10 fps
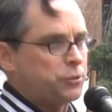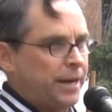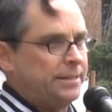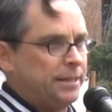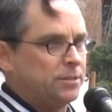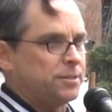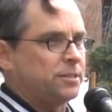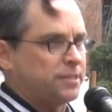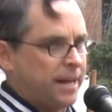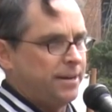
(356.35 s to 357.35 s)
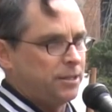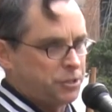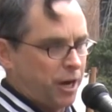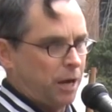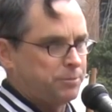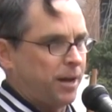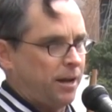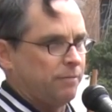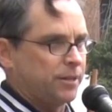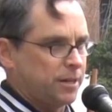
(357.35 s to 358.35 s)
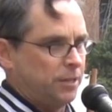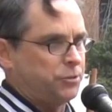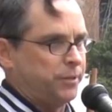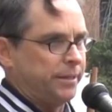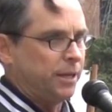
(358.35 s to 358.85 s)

trade deals that send our jobs out of the country.